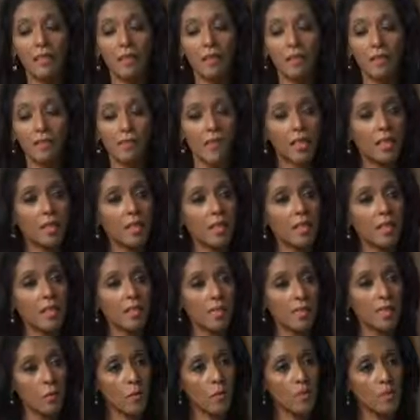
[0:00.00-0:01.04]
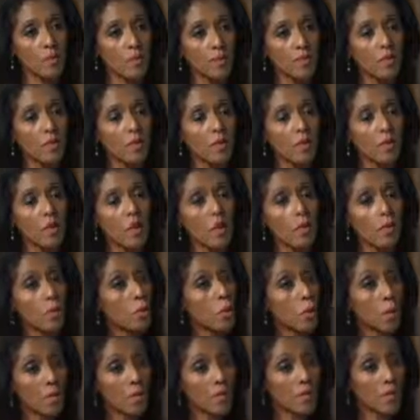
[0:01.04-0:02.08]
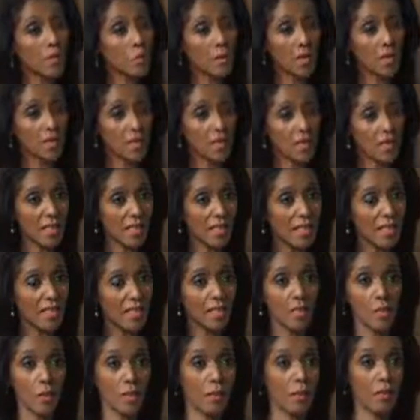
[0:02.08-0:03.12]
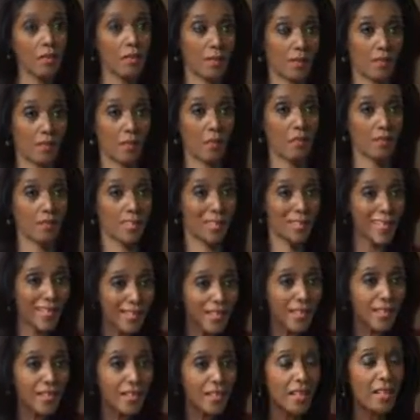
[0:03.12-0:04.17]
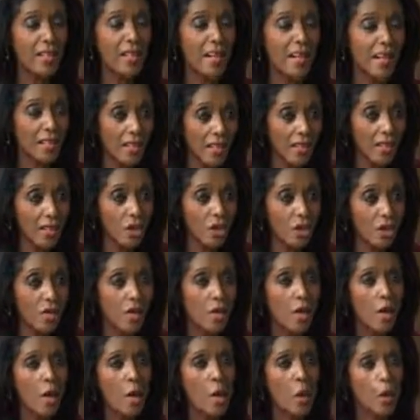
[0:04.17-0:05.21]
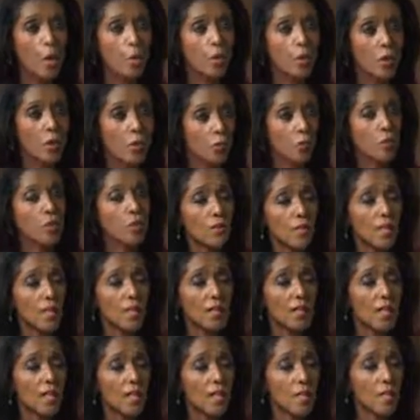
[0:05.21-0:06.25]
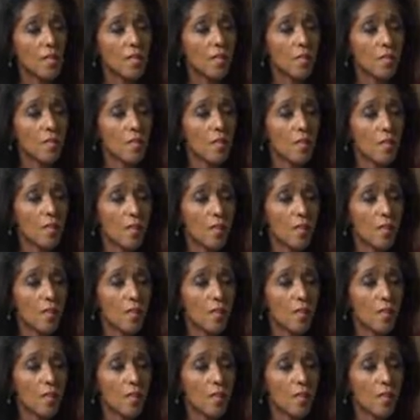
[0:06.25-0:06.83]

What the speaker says: the verdict, but he went ahead with it. October the 26th, there were a second election, which you decided